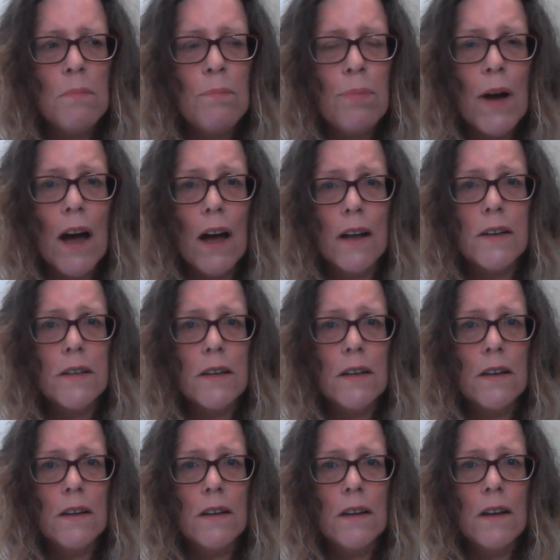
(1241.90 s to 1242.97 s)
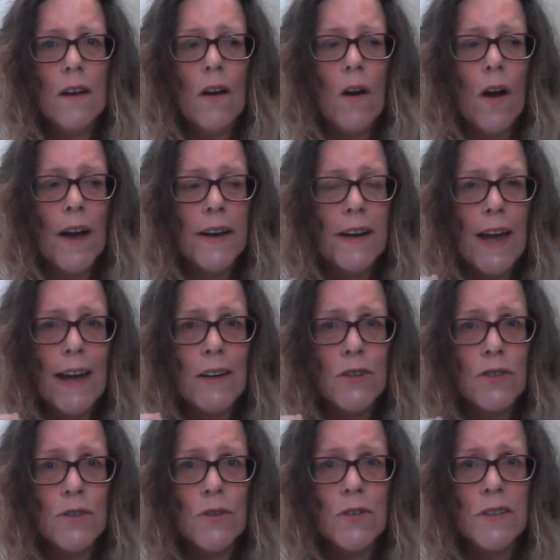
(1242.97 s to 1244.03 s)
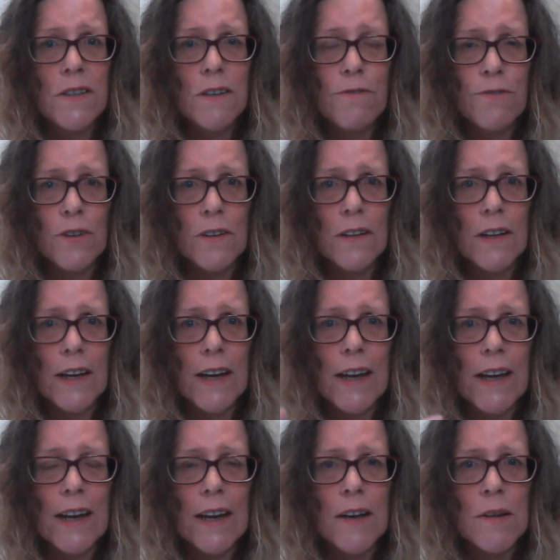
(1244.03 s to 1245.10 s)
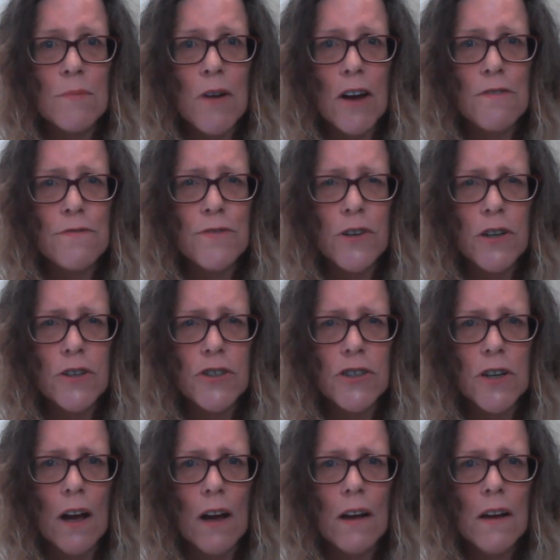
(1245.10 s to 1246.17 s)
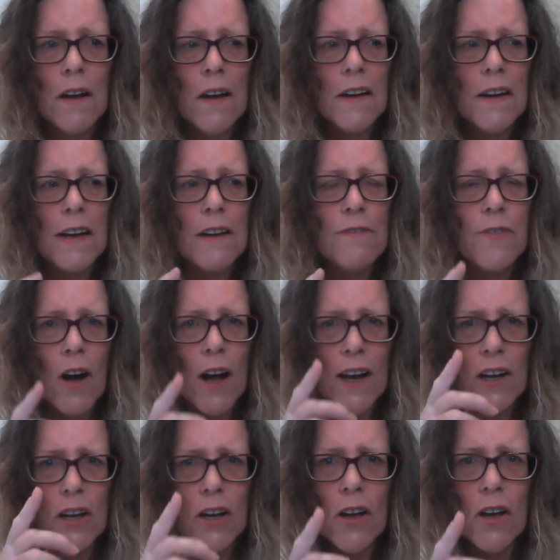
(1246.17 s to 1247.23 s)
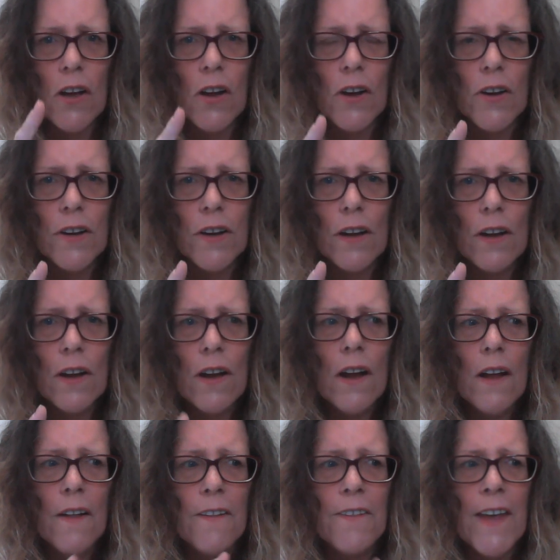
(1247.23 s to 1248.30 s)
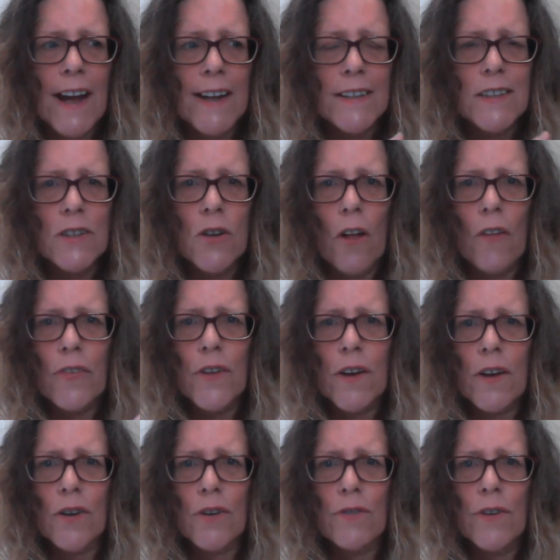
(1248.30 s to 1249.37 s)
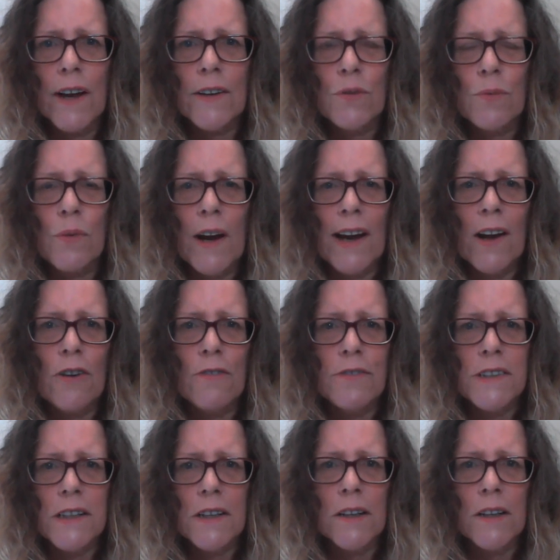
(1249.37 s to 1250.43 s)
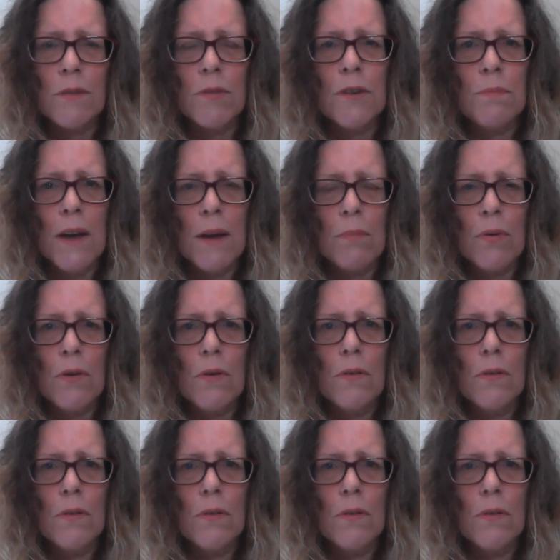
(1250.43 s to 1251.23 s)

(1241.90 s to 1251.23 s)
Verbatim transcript: But I can do differently in my future if I learn that's not the correct way of dealing with people.